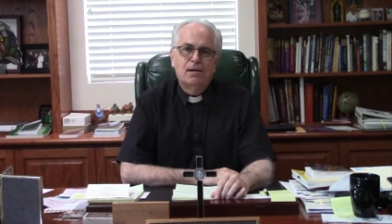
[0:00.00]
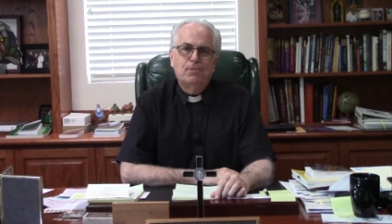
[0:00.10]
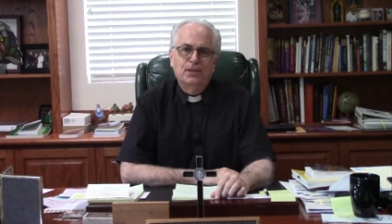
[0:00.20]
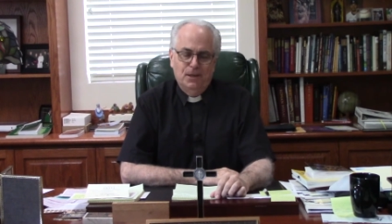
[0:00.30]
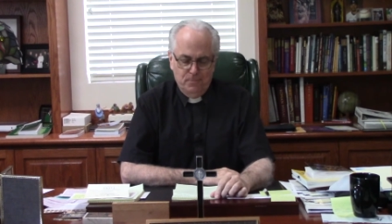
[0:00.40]
up
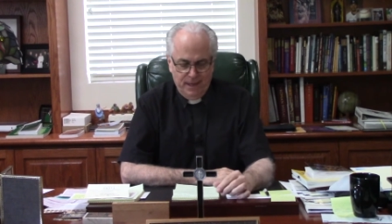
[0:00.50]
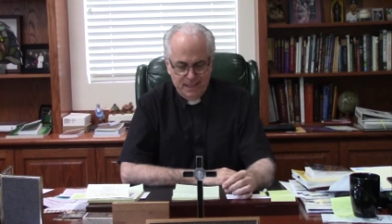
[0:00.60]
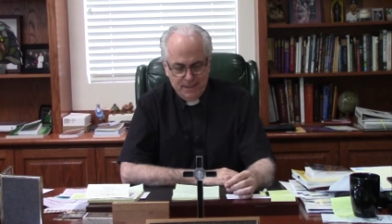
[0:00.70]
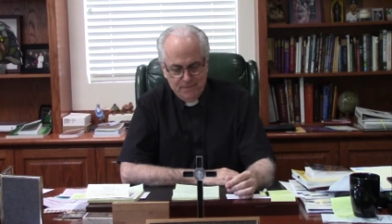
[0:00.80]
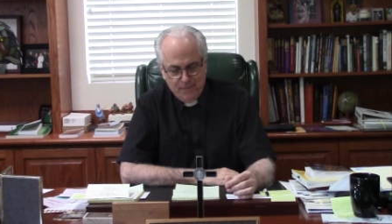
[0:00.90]
a little
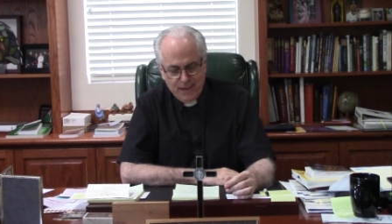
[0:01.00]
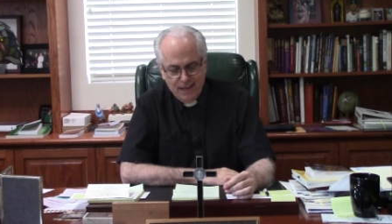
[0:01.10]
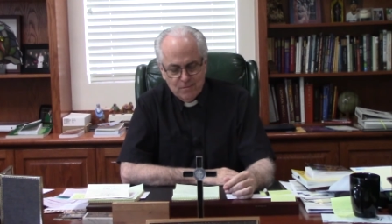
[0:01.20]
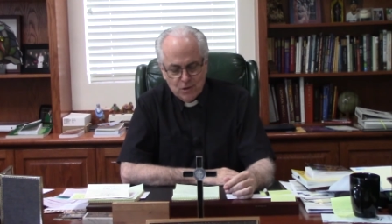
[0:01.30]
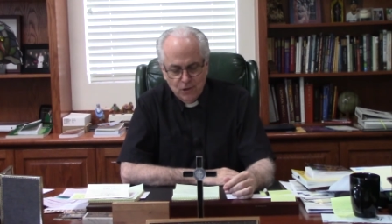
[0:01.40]
bit.
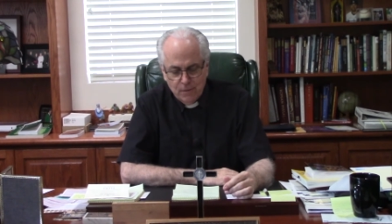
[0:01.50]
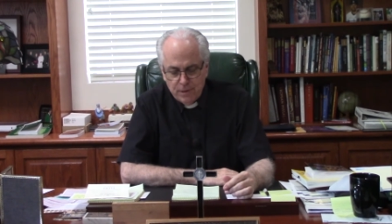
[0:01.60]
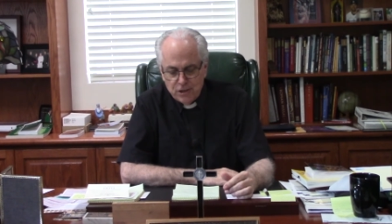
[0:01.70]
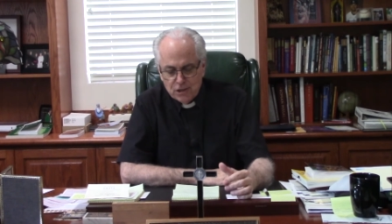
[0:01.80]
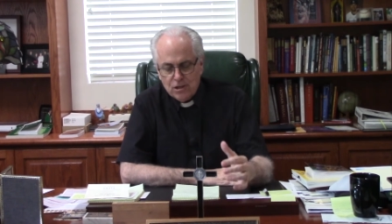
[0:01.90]
Um, so let
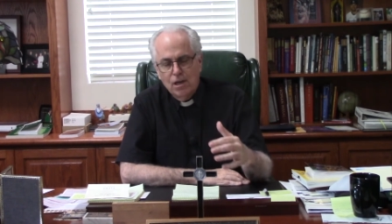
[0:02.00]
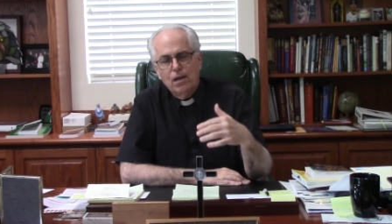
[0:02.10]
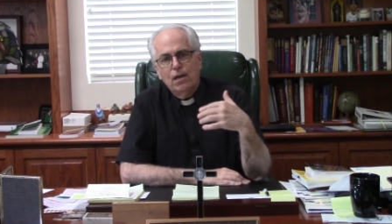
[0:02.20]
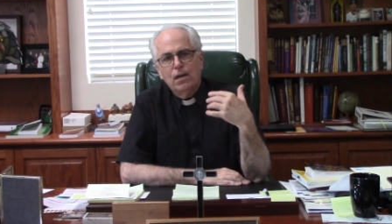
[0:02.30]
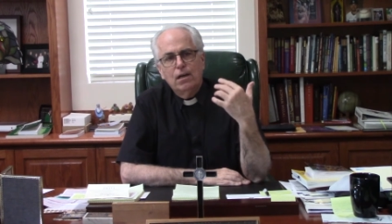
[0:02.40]
me just
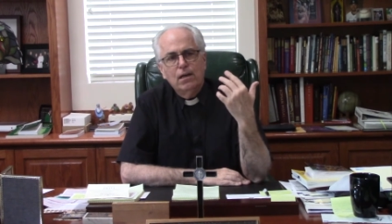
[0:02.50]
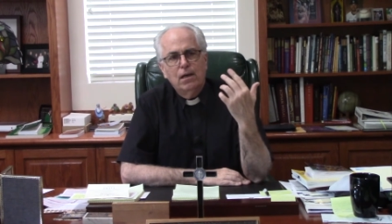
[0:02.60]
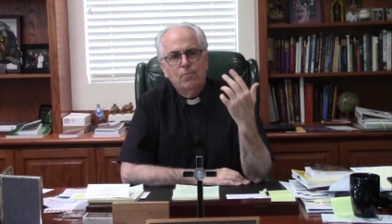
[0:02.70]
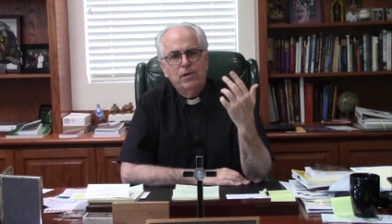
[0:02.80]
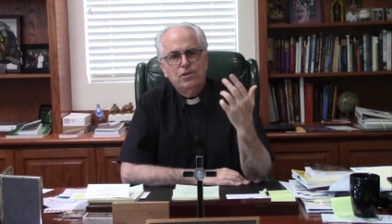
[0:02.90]

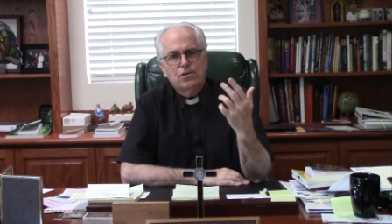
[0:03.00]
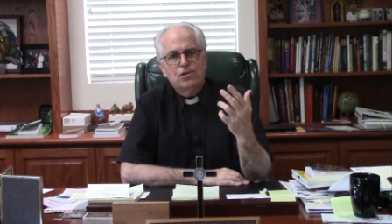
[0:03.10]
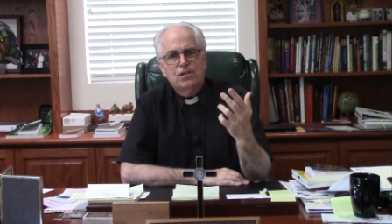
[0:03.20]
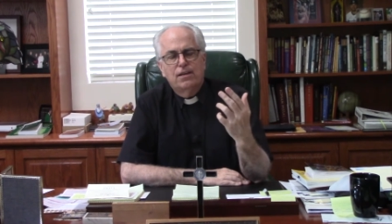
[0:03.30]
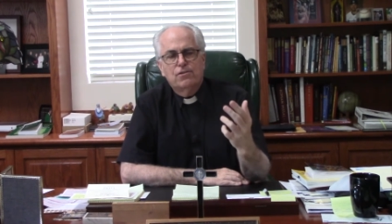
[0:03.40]
let me
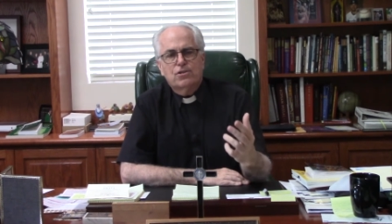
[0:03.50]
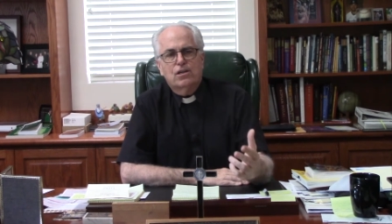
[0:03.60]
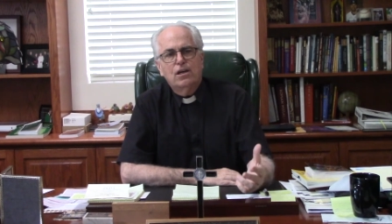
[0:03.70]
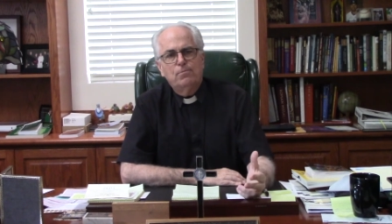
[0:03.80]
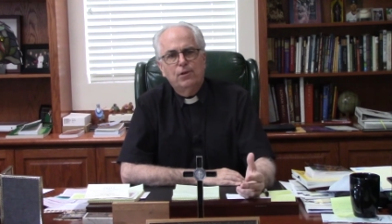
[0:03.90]
just say there's a
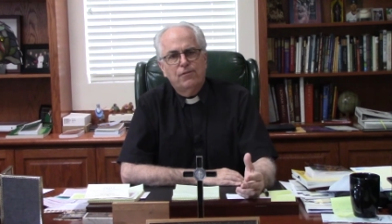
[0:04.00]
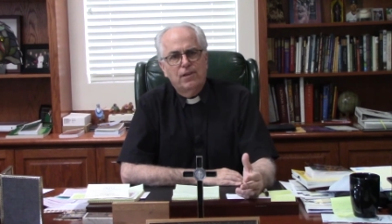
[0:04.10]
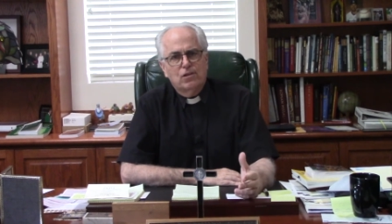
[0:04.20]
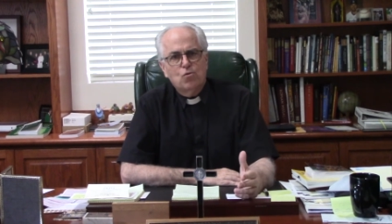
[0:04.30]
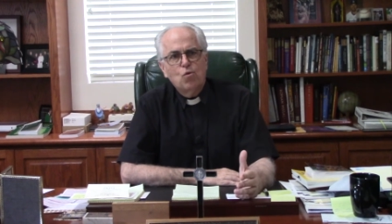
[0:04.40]
couple of
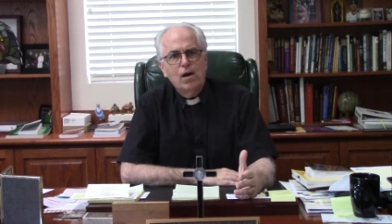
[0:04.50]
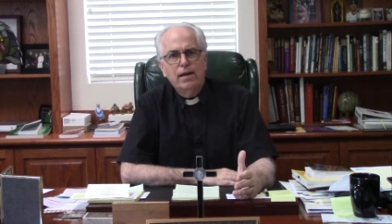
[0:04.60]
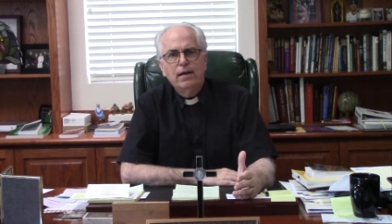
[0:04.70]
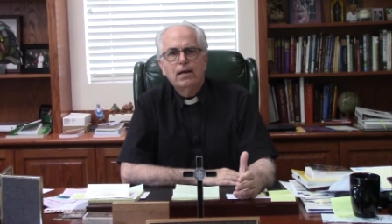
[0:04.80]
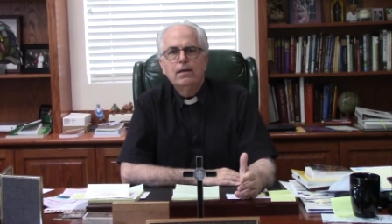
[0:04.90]
things.
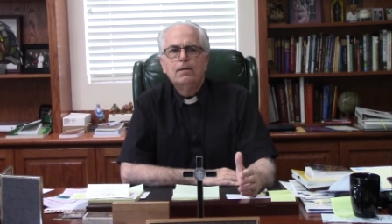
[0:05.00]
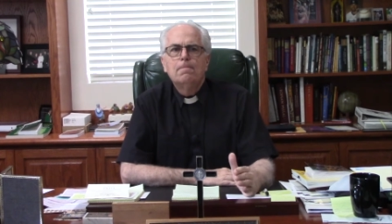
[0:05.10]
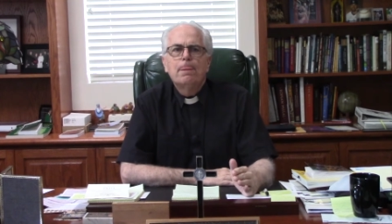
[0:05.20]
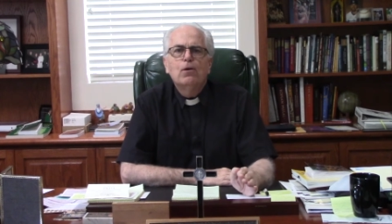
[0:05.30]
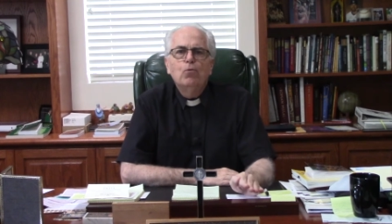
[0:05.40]
One,
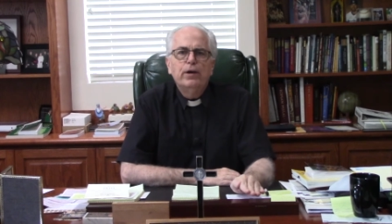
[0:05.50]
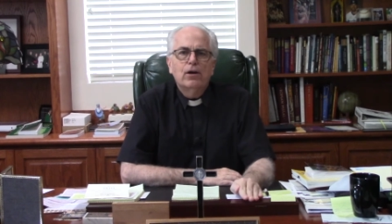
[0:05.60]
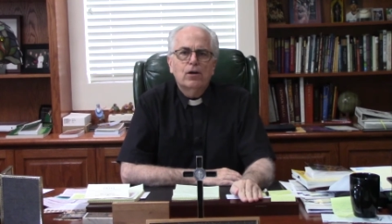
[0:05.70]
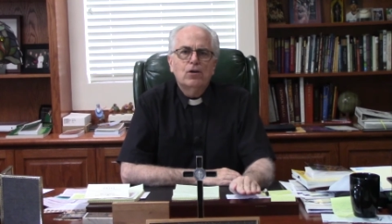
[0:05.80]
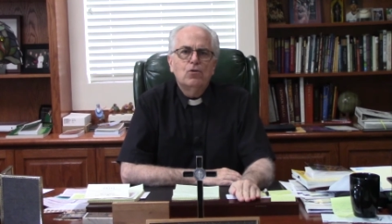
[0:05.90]
we
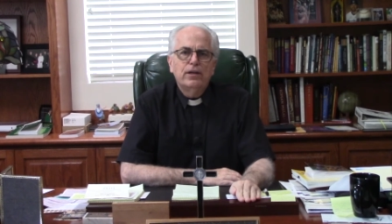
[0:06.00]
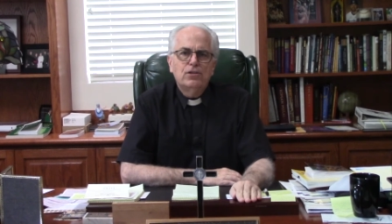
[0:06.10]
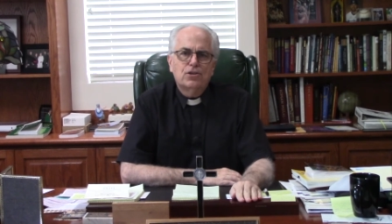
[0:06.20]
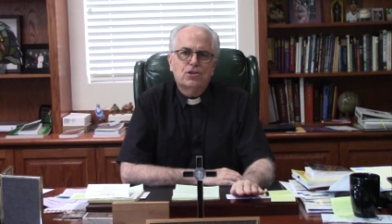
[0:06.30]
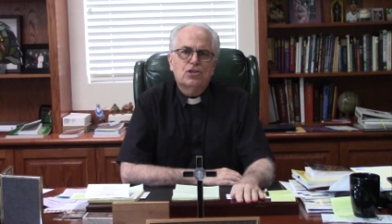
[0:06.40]
are going
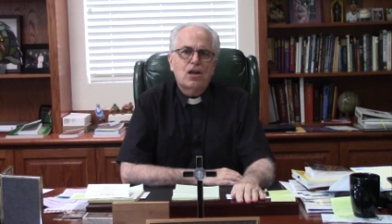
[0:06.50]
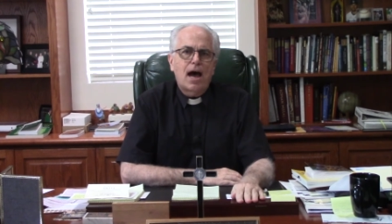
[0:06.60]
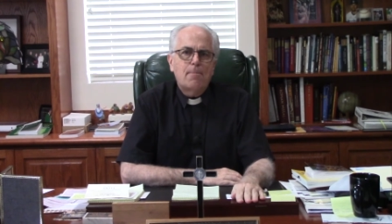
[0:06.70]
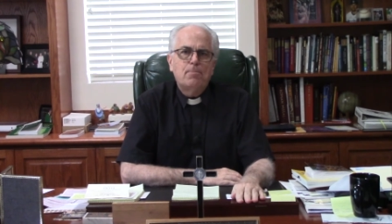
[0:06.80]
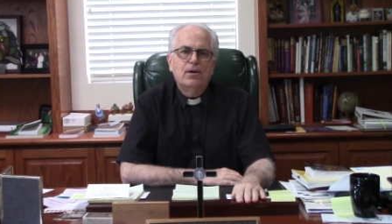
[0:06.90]
to
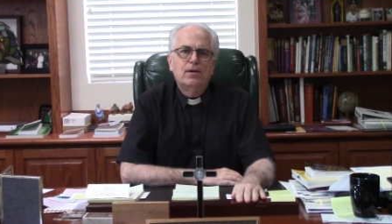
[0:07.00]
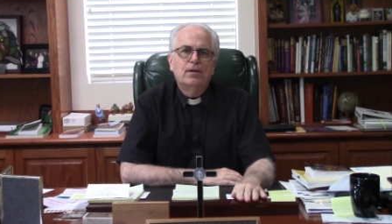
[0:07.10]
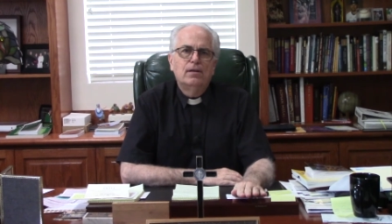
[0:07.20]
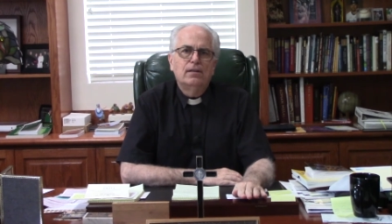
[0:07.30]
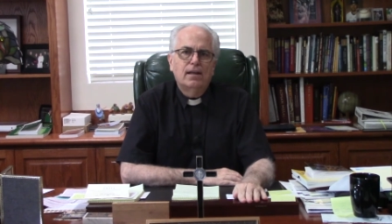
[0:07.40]
stop
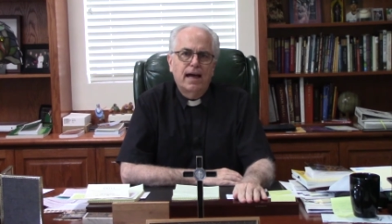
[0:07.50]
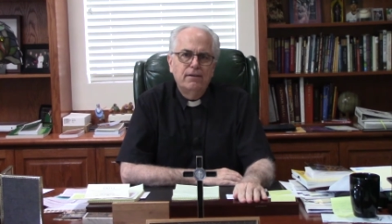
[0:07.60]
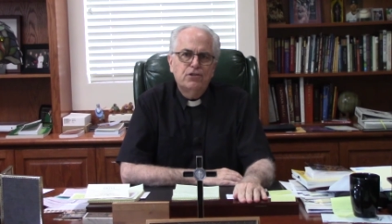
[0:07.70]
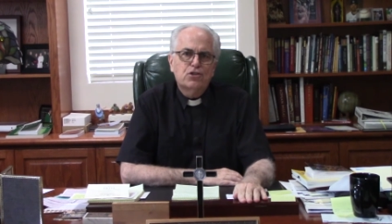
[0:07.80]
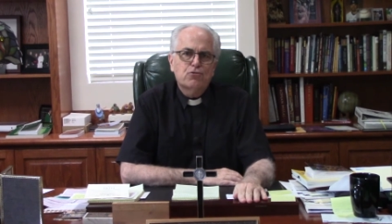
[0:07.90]

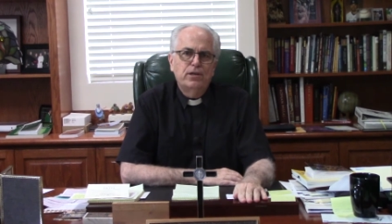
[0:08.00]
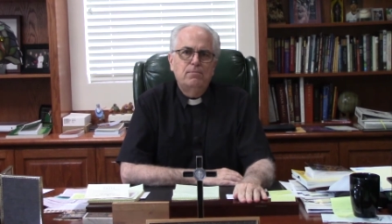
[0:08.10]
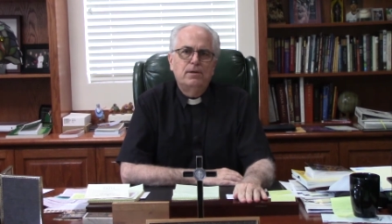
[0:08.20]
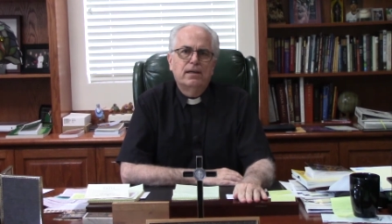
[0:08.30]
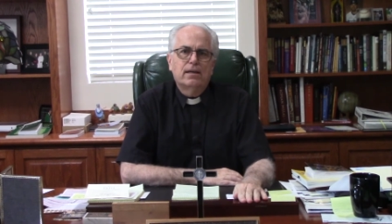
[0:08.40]
live
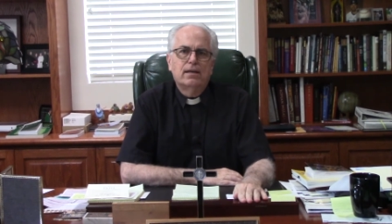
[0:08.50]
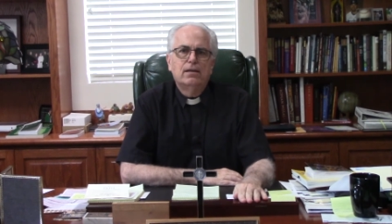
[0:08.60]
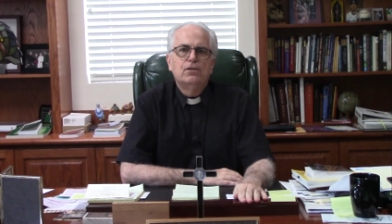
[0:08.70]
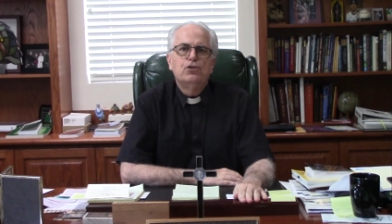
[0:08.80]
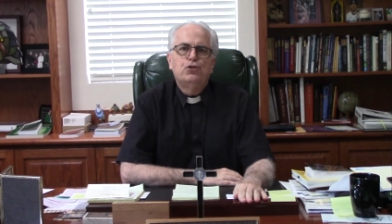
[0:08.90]
streaming
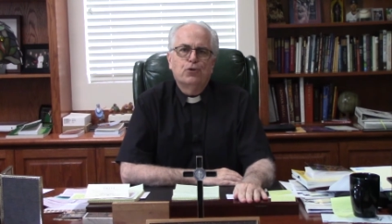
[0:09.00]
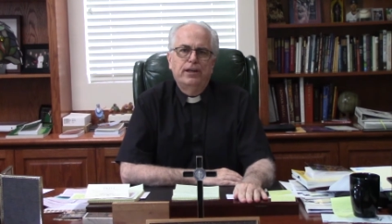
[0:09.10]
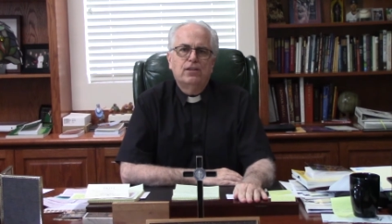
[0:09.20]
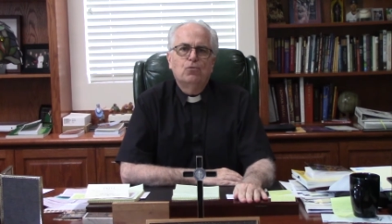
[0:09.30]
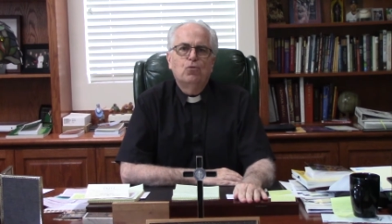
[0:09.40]

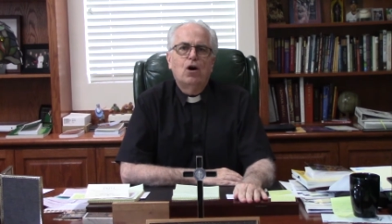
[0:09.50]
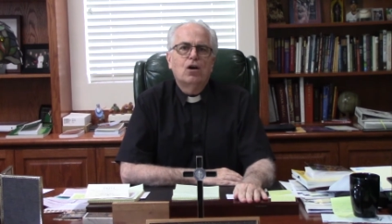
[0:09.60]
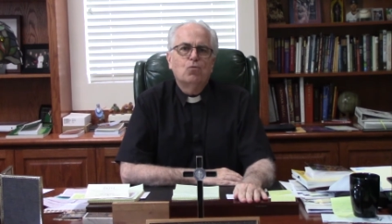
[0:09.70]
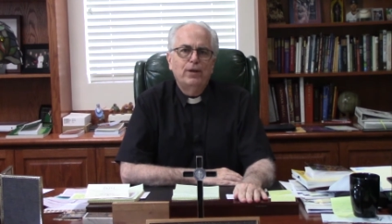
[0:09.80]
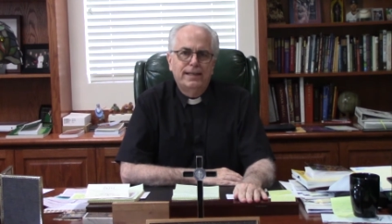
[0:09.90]
during the
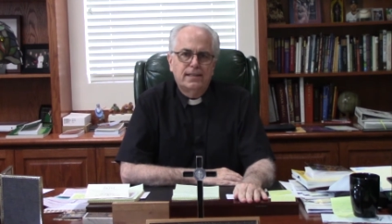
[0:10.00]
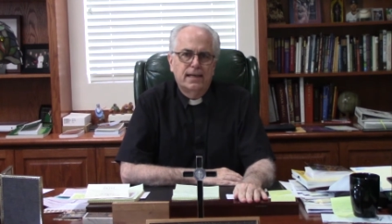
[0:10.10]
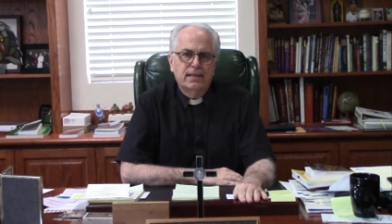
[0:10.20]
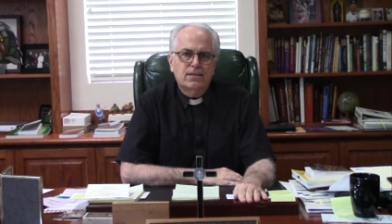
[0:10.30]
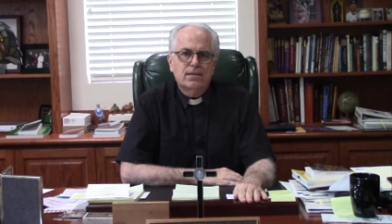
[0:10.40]
on
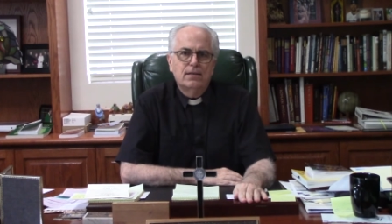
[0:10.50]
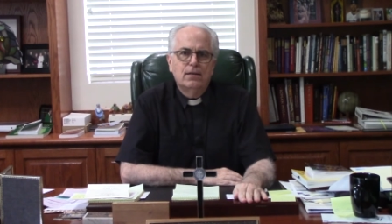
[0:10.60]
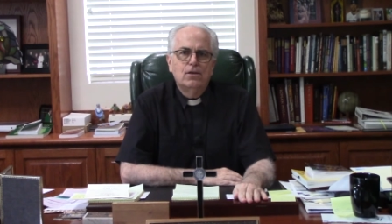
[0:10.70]
weekdays.